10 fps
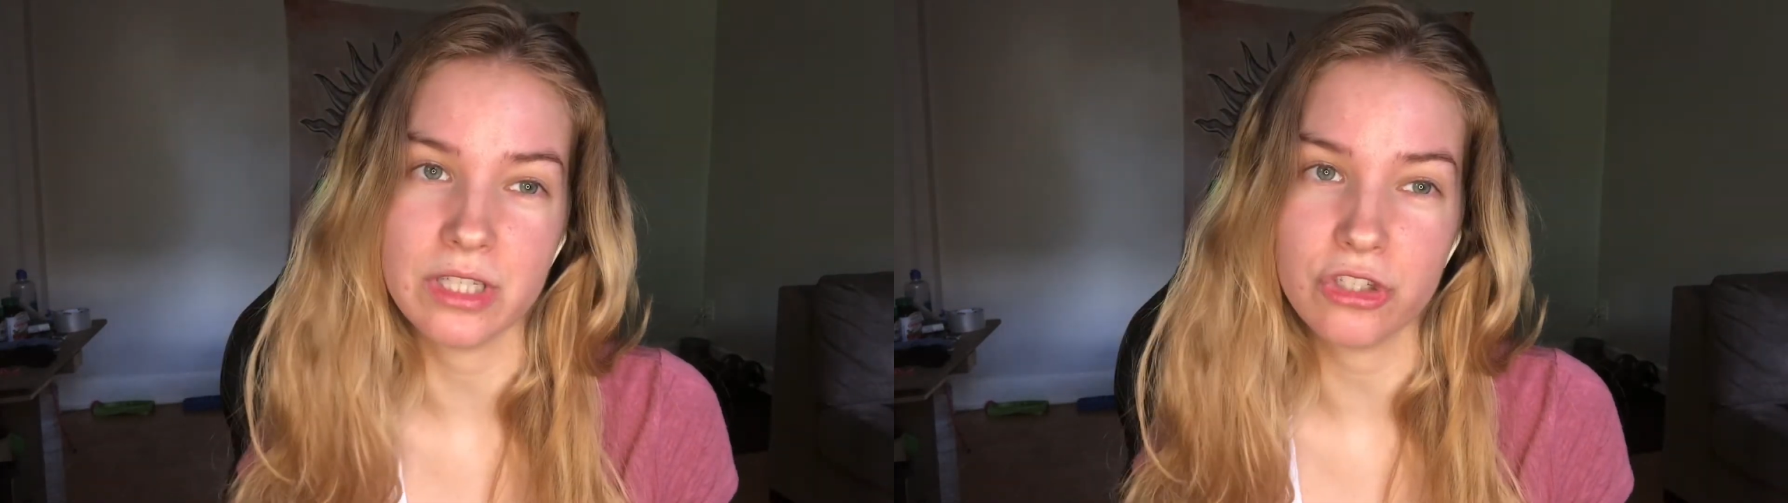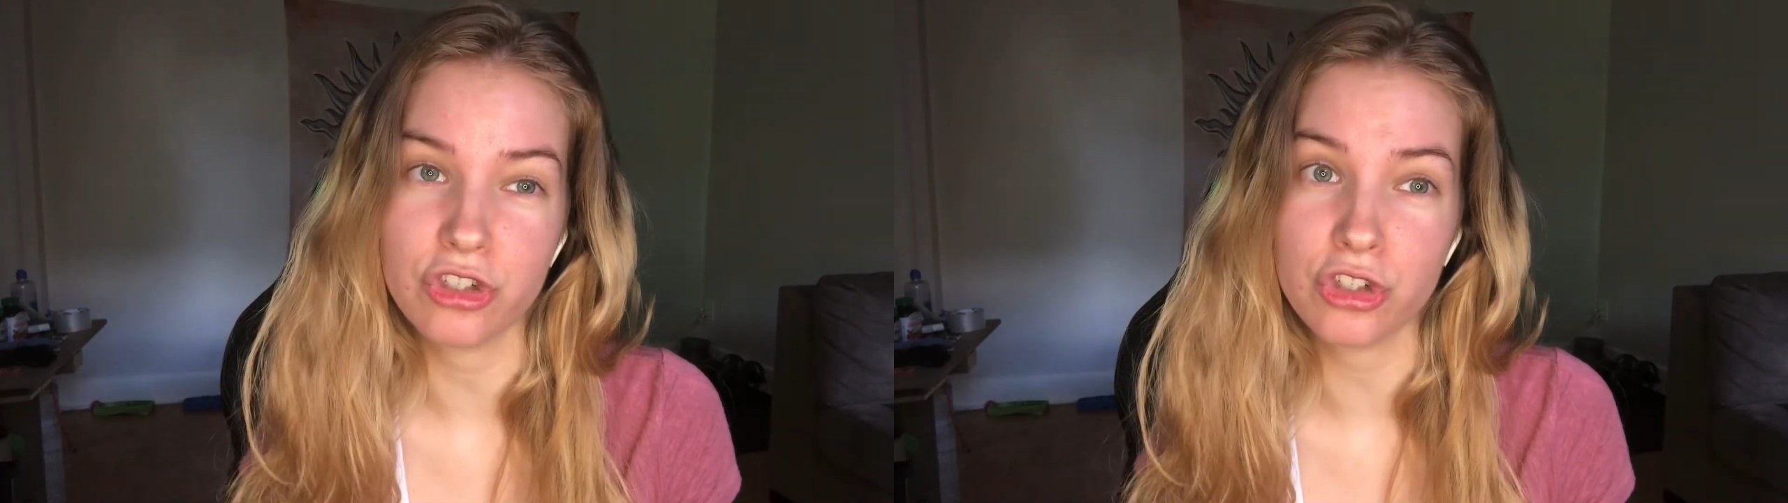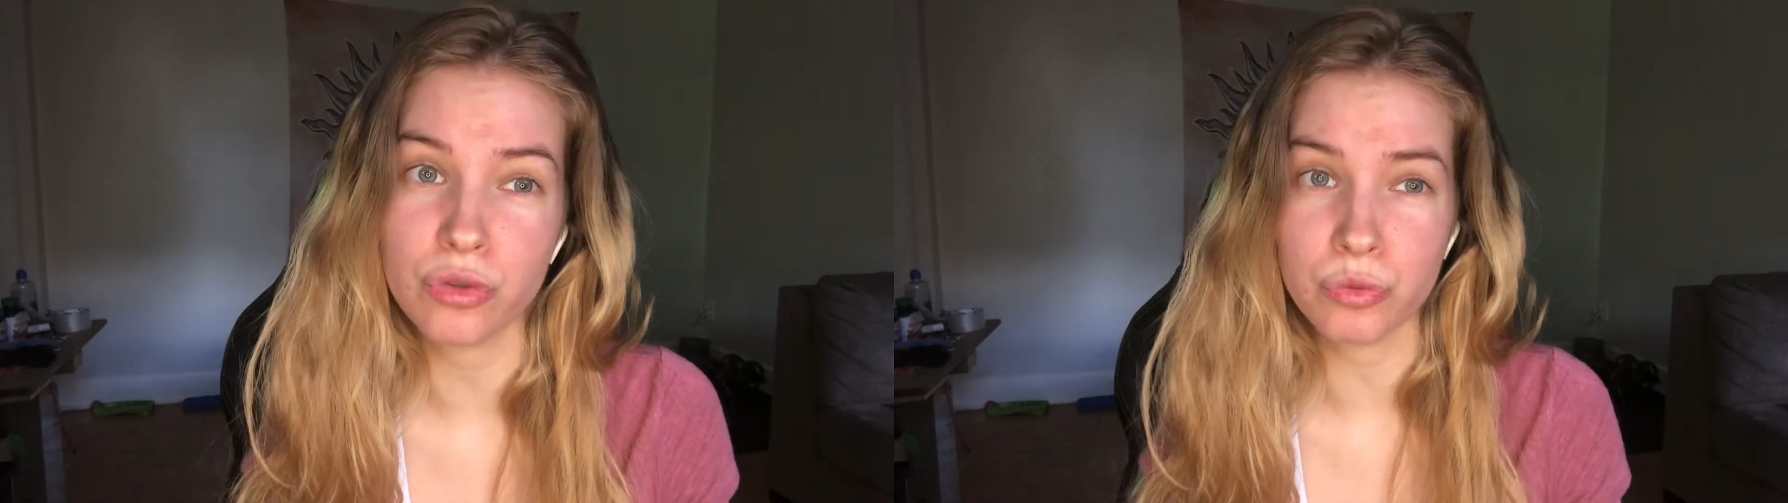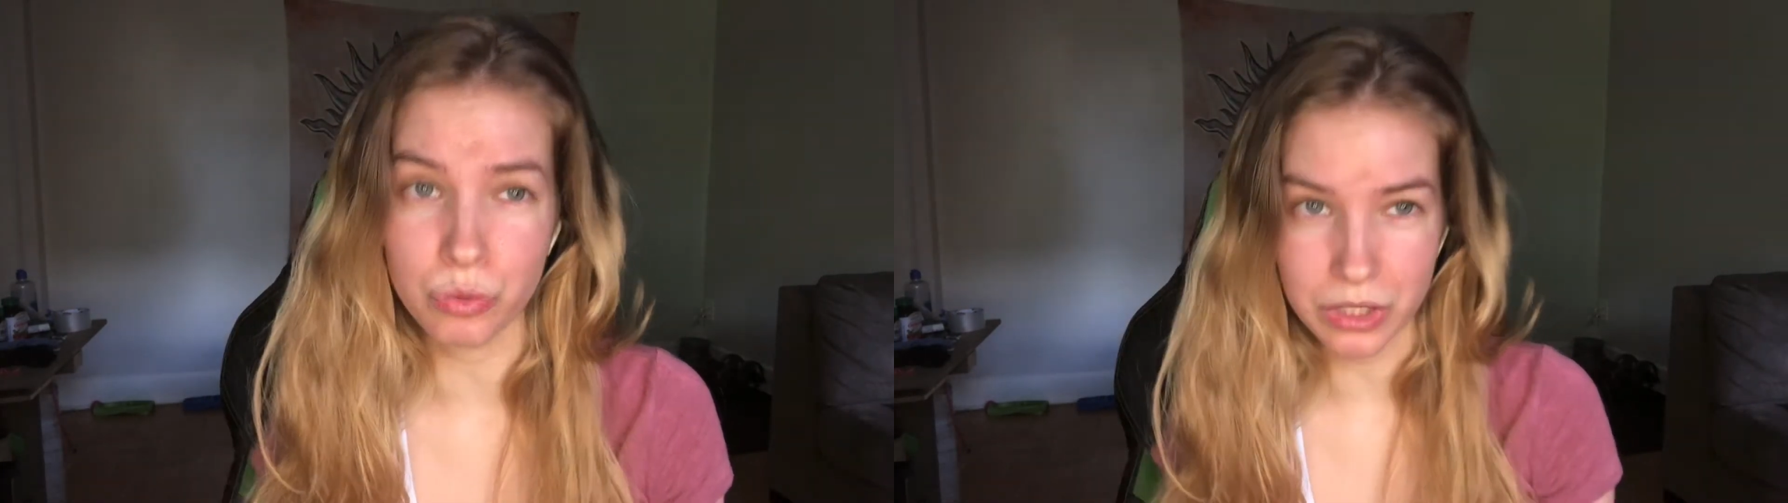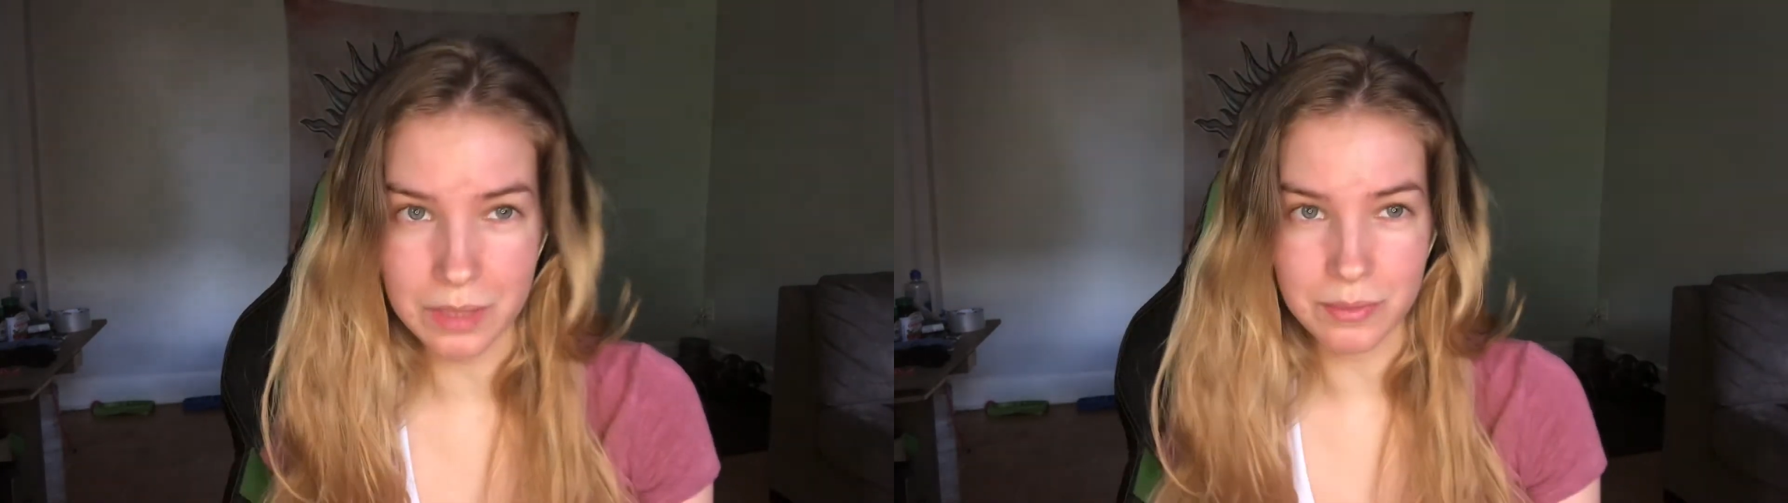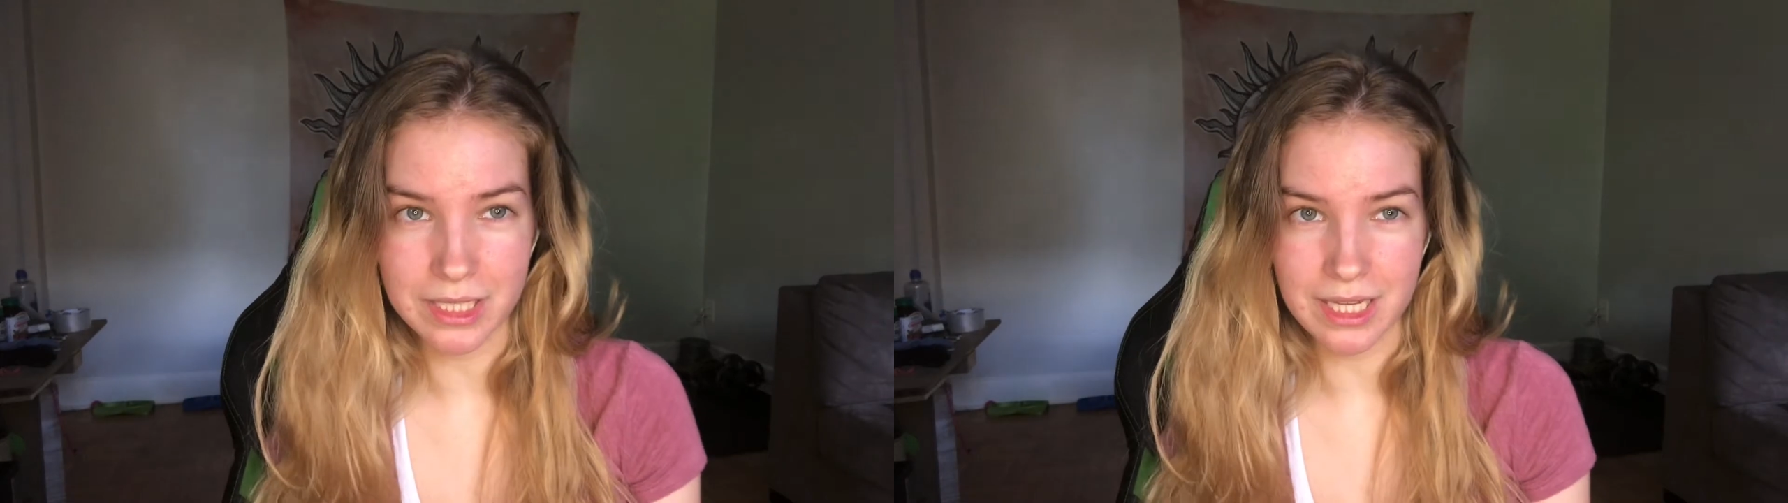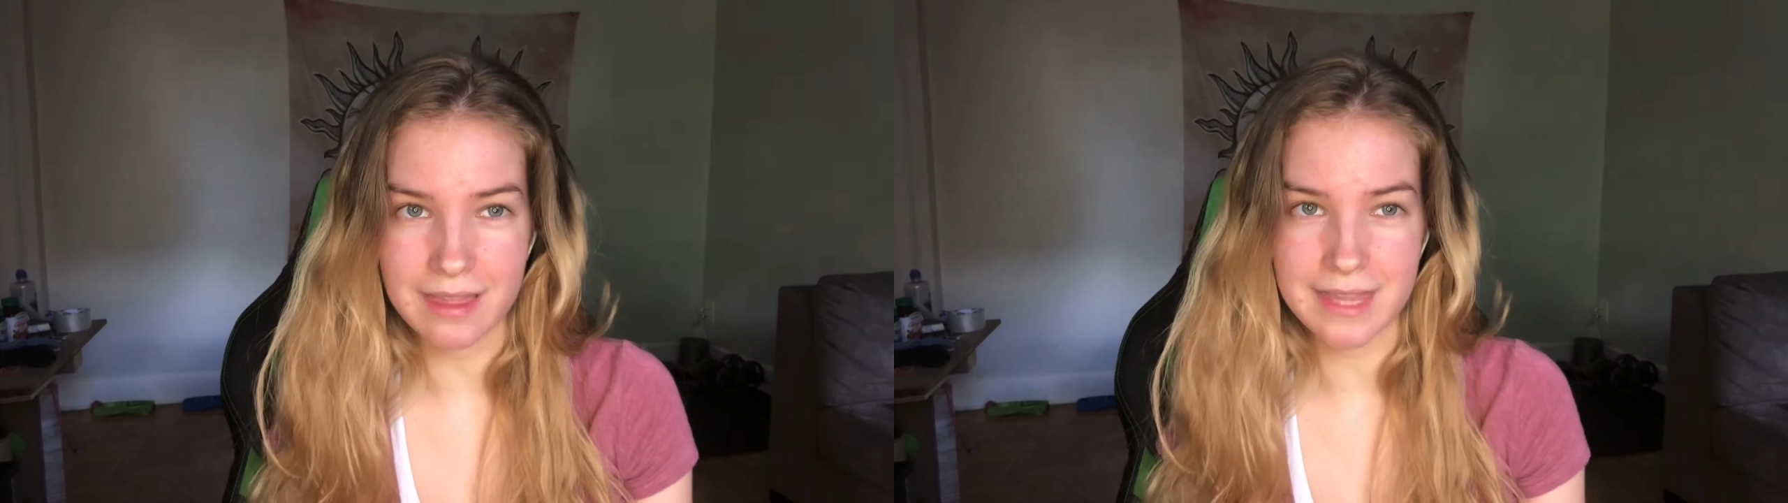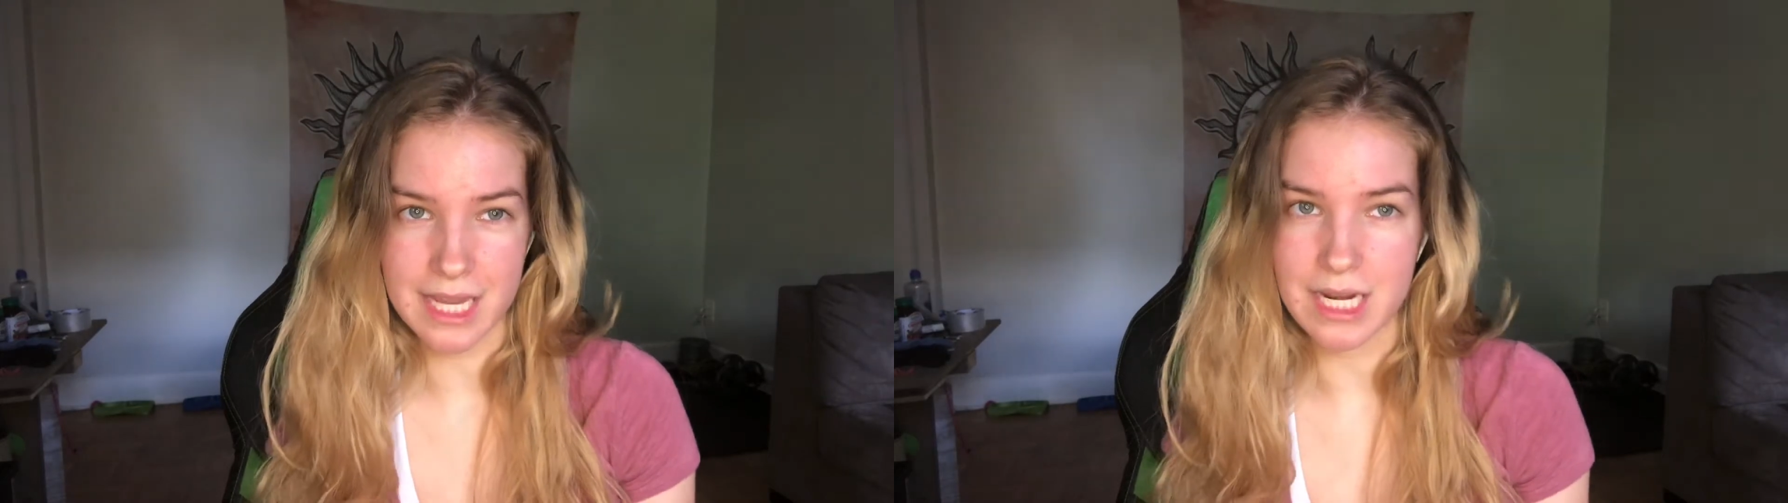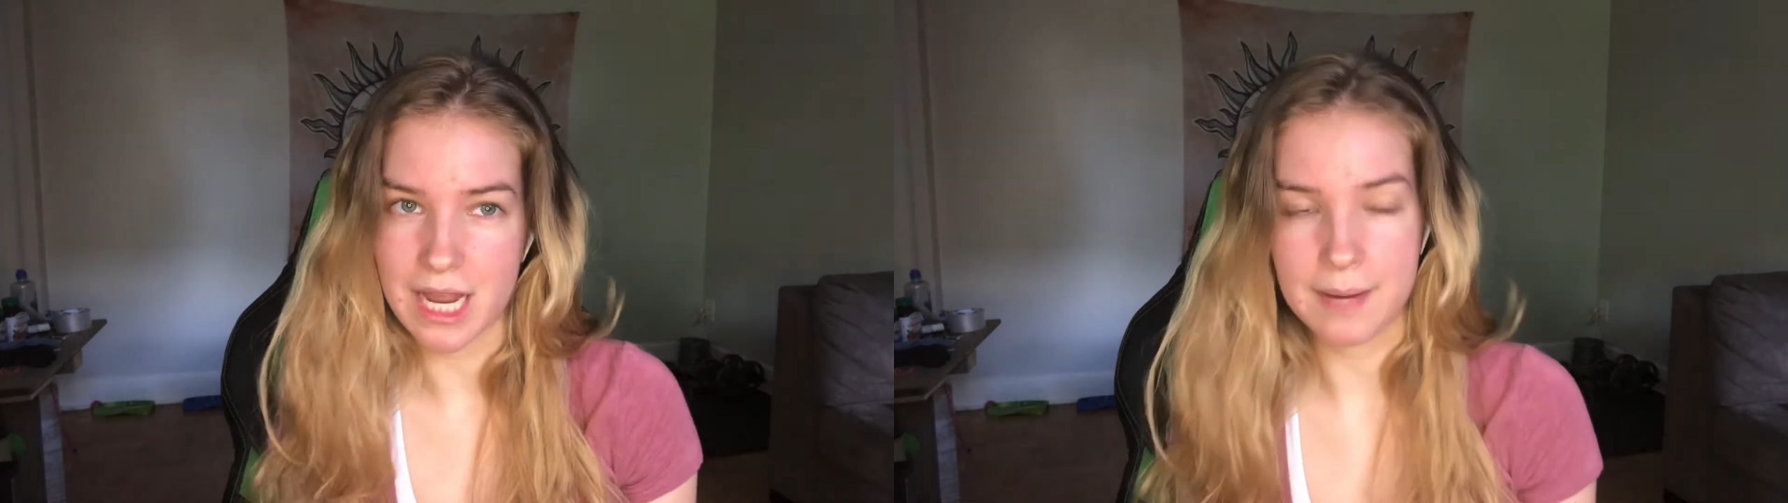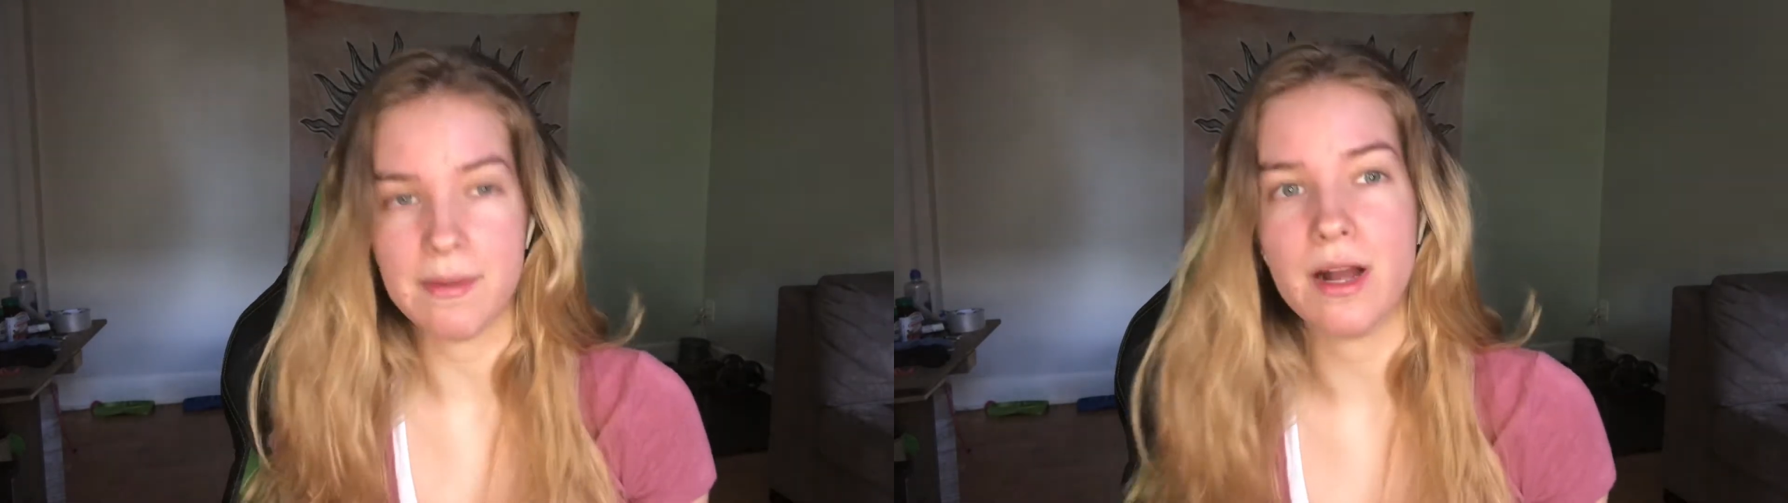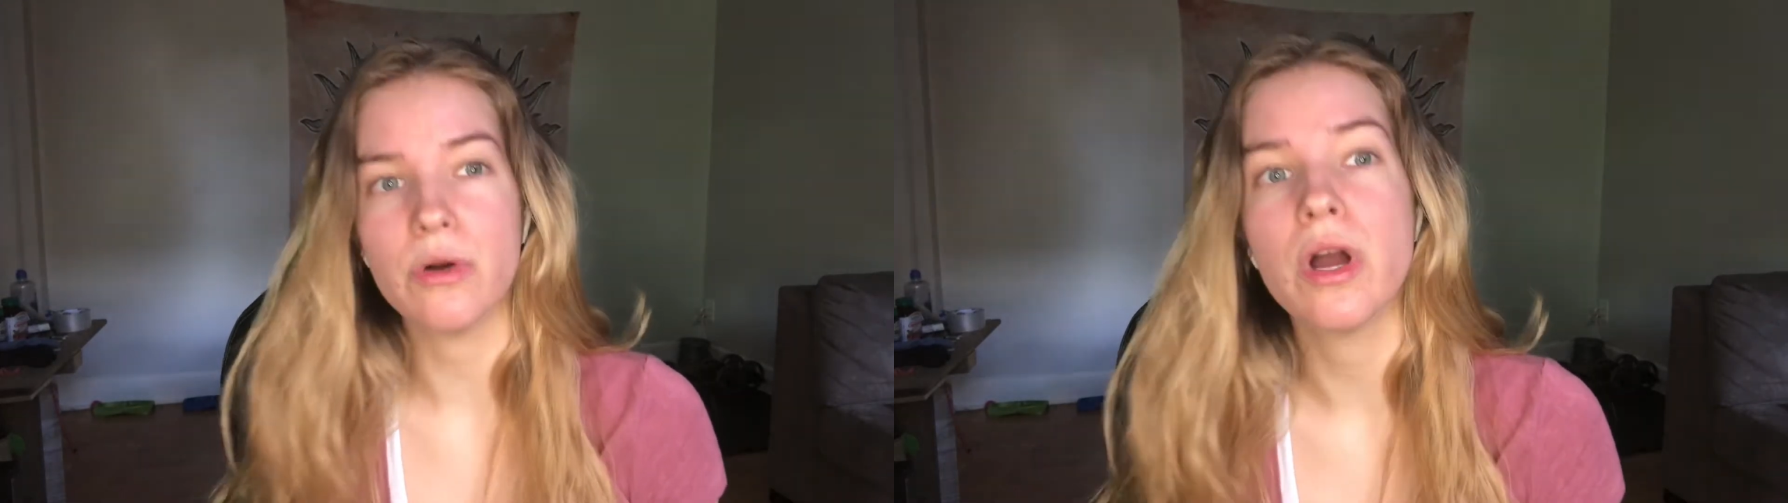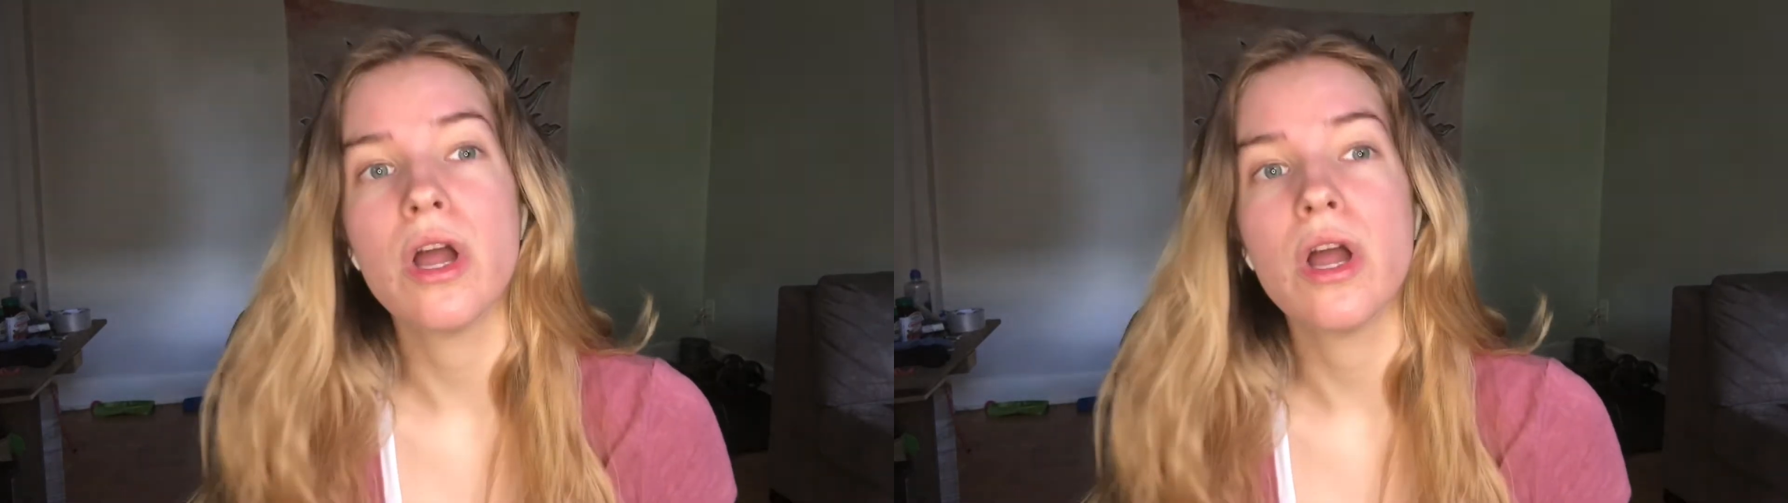extremely thin eyebrow,